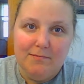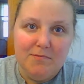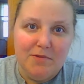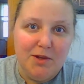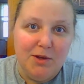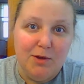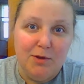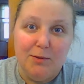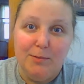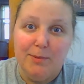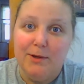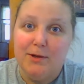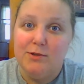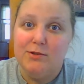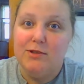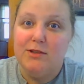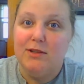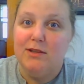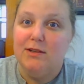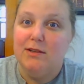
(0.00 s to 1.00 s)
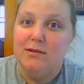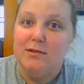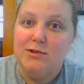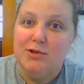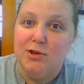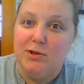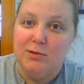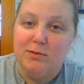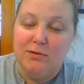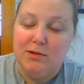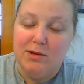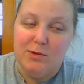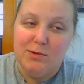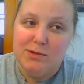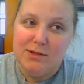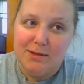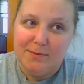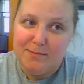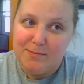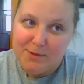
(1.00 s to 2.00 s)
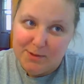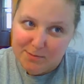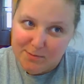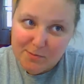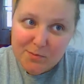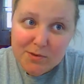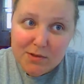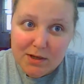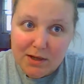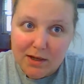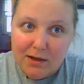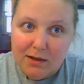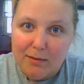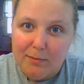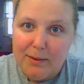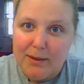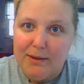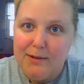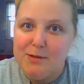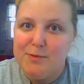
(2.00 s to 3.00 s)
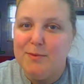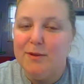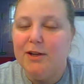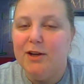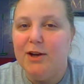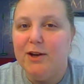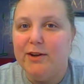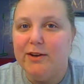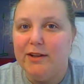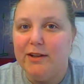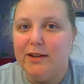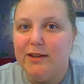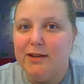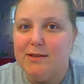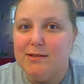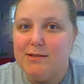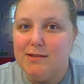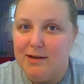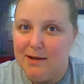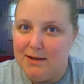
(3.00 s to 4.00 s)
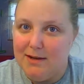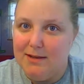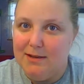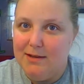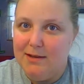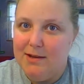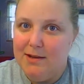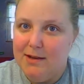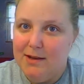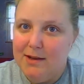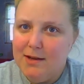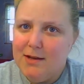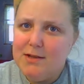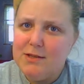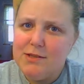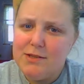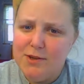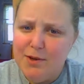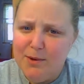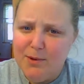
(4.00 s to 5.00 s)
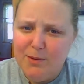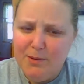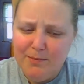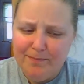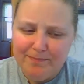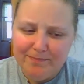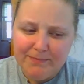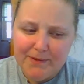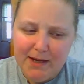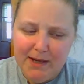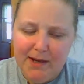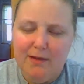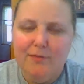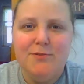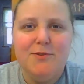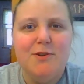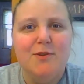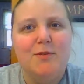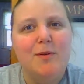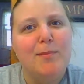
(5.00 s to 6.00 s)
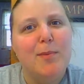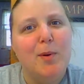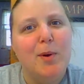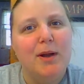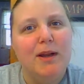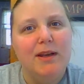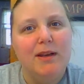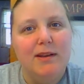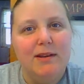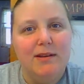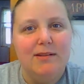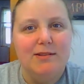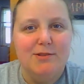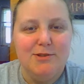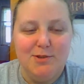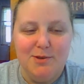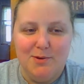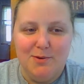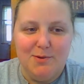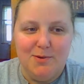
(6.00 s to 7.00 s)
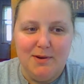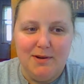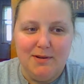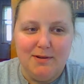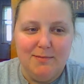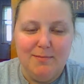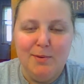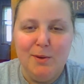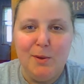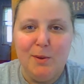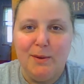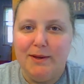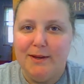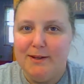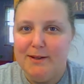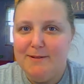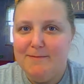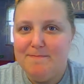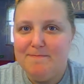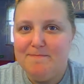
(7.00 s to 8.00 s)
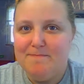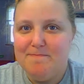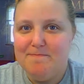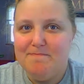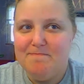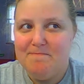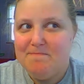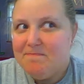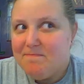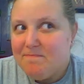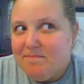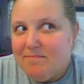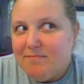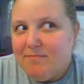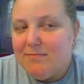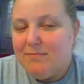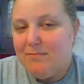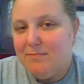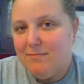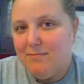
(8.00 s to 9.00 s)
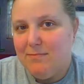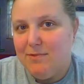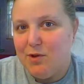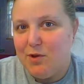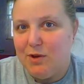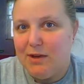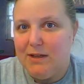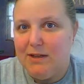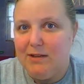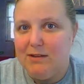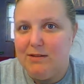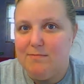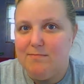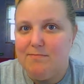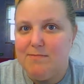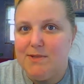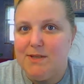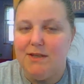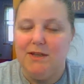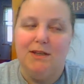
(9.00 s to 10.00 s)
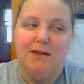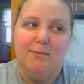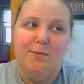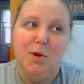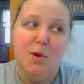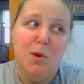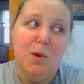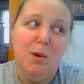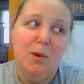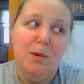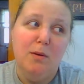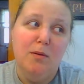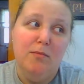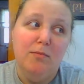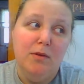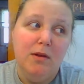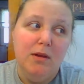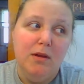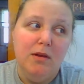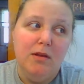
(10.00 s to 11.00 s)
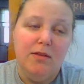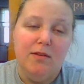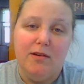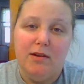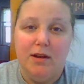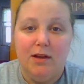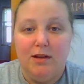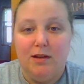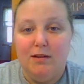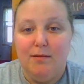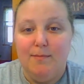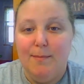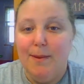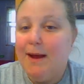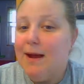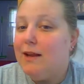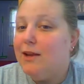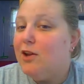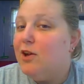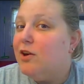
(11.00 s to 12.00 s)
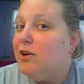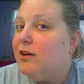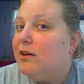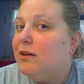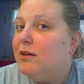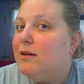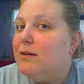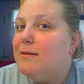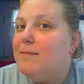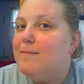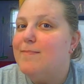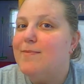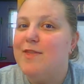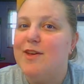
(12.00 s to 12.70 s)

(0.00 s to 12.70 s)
The other person showed no symptoms, and my husband currently is not. So, after reporting it to our employer, they're not sending him home. They're not going to monitor him.